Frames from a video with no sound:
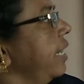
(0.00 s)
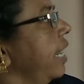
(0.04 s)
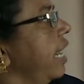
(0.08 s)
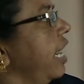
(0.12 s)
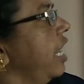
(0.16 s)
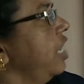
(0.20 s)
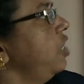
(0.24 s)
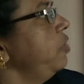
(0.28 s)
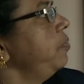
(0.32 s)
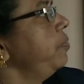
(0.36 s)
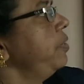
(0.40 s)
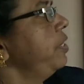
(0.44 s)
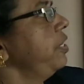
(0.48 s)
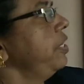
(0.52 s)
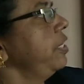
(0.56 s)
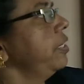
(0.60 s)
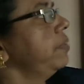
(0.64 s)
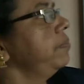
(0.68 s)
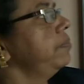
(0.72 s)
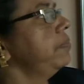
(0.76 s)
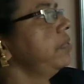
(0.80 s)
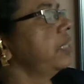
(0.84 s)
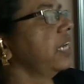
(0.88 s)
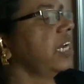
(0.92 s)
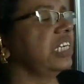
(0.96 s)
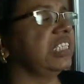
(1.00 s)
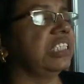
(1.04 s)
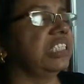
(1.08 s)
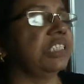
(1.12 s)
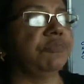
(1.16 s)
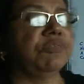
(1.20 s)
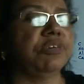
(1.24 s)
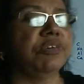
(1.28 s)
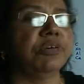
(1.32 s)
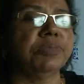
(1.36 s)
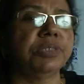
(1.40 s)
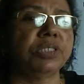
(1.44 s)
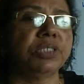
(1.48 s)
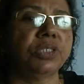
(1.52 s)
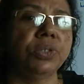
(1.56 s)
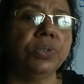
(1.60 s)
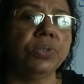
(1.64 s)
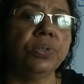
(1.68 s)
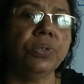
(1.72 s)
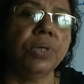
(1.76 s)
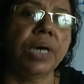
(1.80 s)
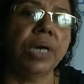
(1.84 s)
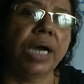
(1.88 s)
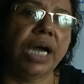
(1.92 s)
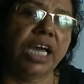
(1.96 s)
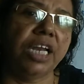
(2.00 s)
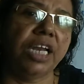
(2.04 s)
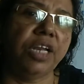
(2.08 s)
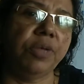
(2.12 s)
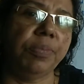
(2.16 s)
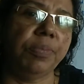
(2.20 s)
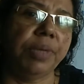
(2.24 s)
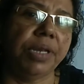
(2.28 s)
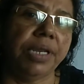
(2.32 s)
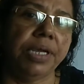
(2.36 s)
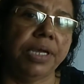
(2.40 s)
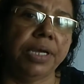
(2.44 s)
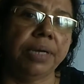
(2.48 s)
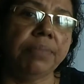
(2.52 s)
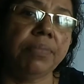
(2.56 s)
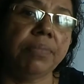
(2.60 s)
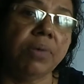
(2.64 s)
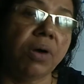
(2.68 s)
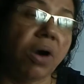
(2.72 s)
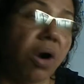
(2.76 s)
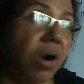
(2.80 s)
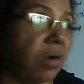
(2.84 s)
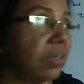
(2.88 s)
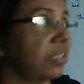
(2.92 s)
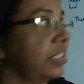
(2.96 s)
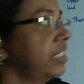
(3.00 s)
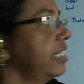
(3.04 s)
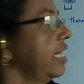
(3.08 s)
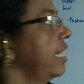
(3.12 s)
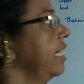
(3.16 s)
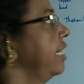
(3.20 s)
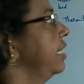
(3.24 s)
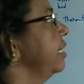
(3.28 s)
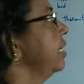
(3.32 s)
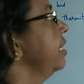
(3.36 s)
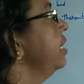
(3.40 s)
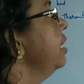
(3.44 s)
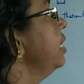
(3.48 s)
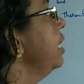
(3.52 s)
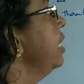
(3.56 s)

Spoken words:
aluminium transforms to aluminium oxide.